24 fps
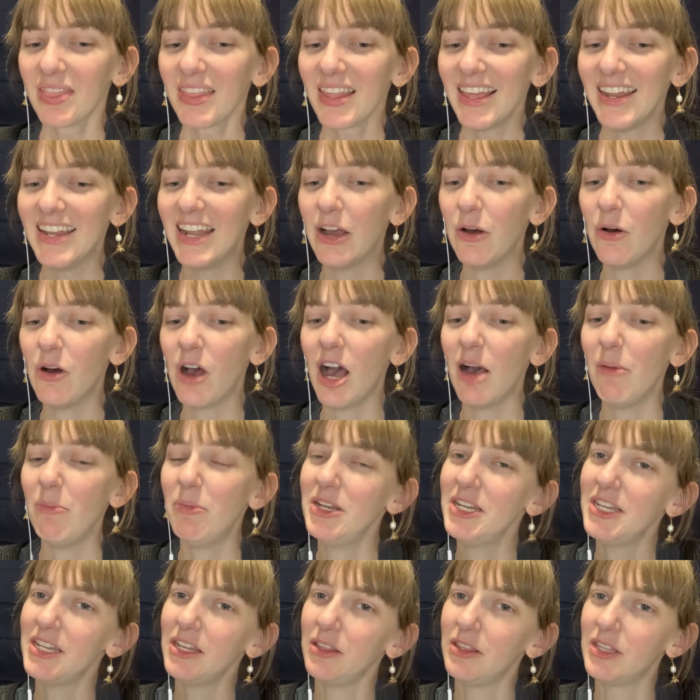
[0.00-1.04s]
Now, up
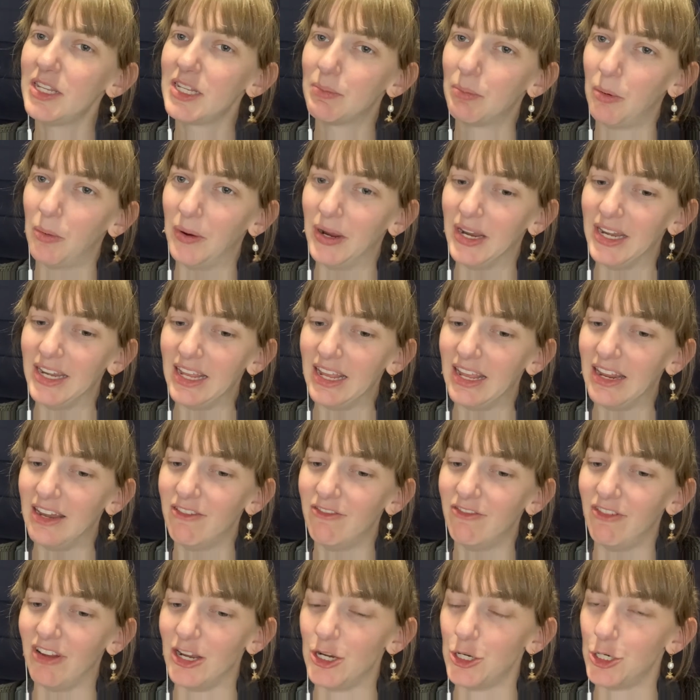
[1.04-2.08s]
until this point,
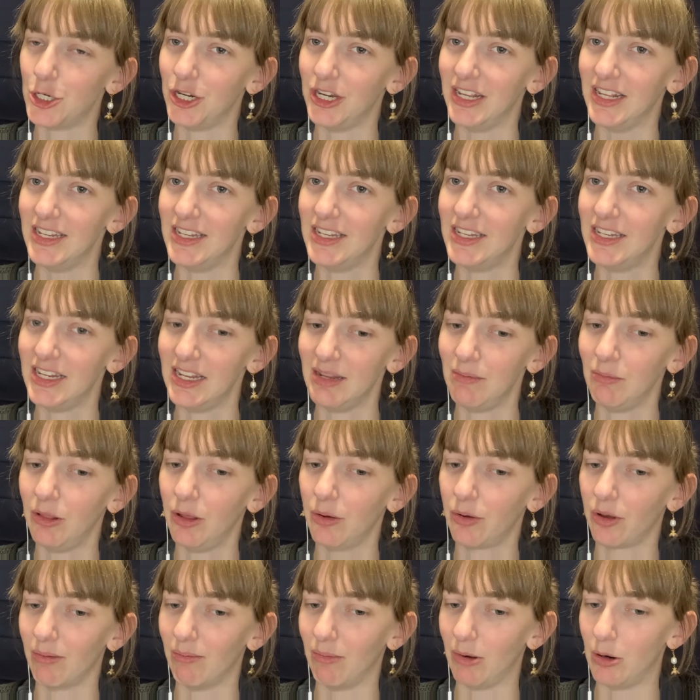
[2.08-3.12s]
innovation in steam
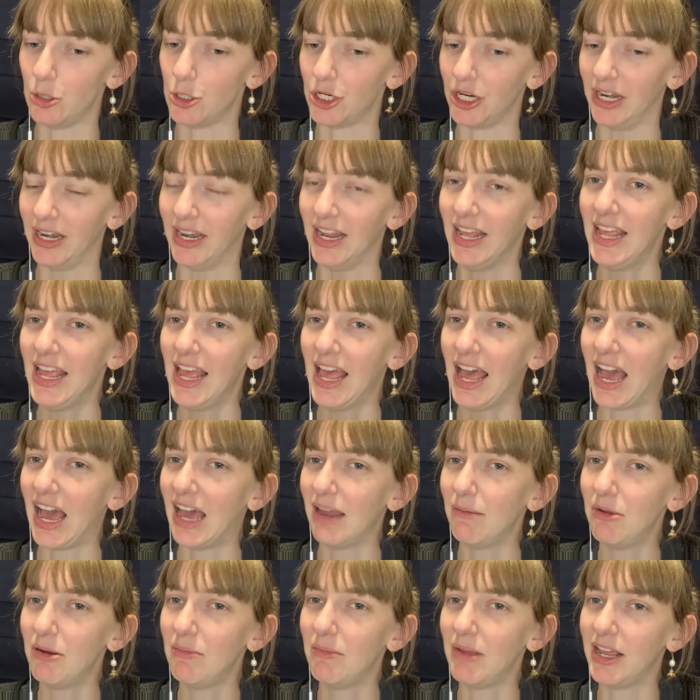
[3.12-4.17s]
locomotion
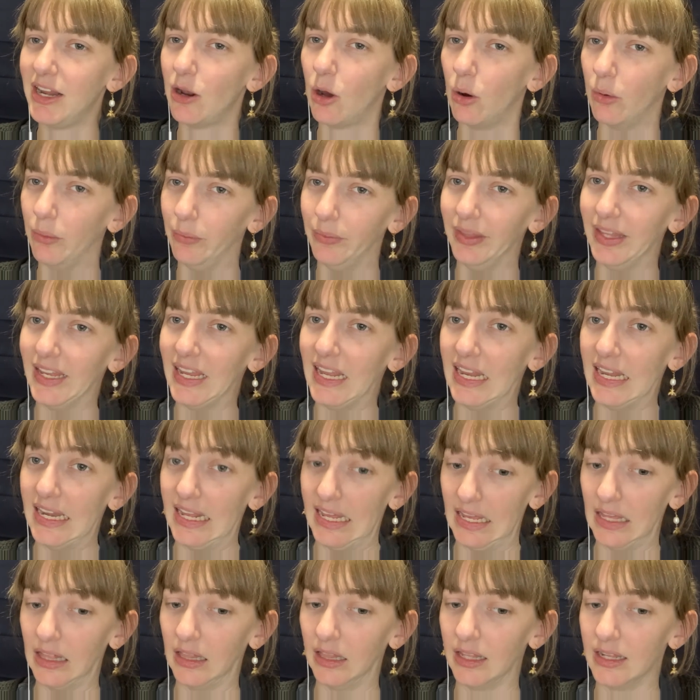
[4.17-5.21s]
had been made only in
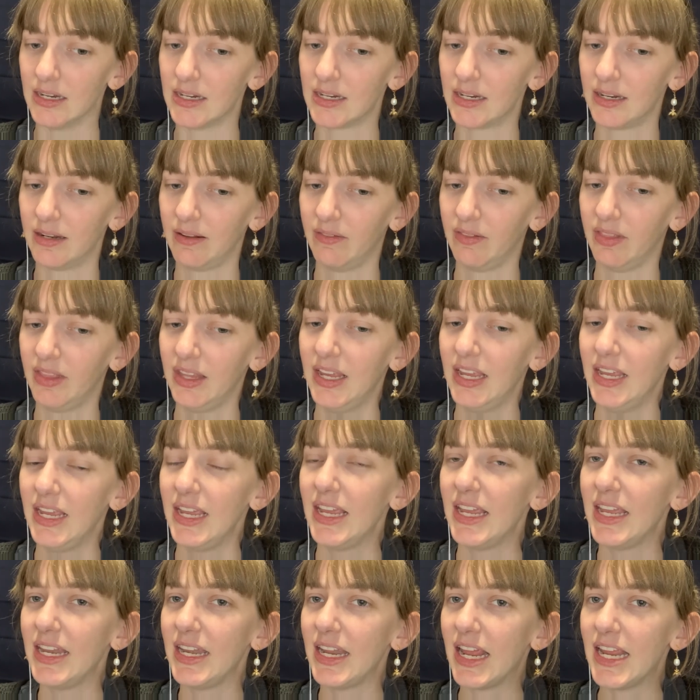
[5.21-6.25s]
England.
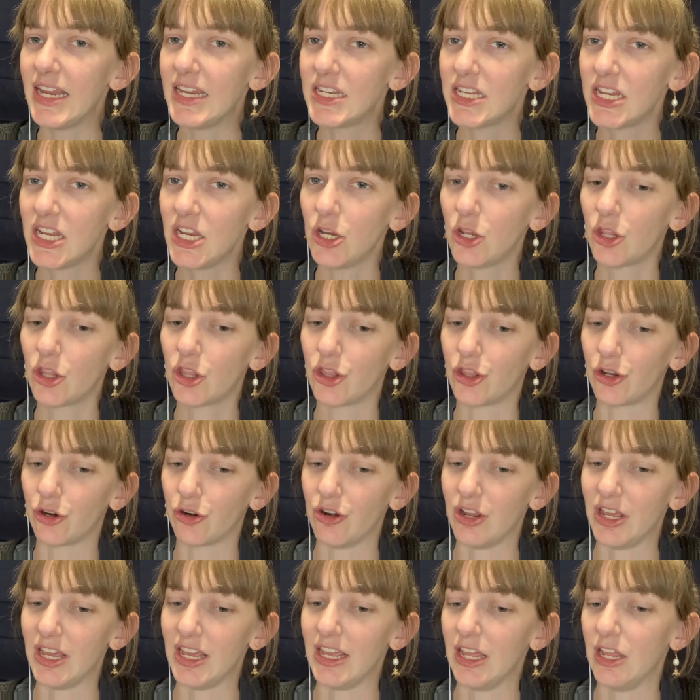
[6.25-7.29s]
In
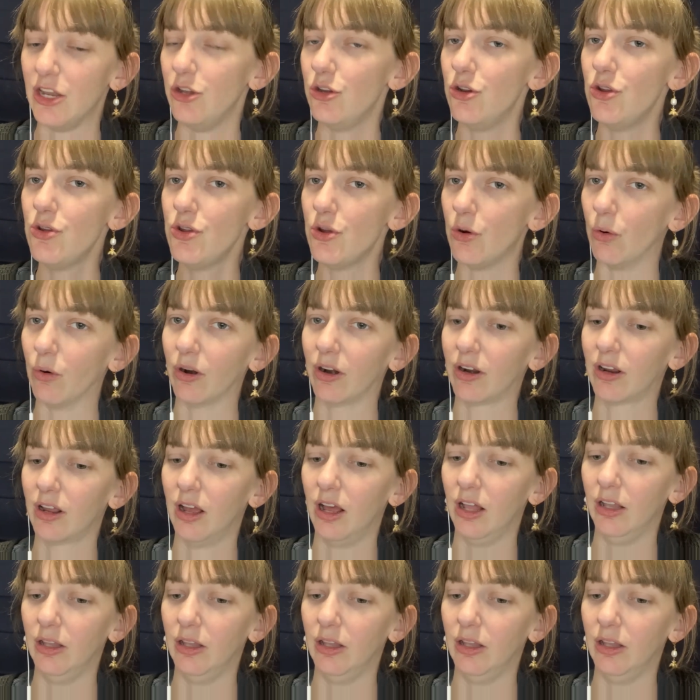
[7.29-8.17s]
1830, in New York, a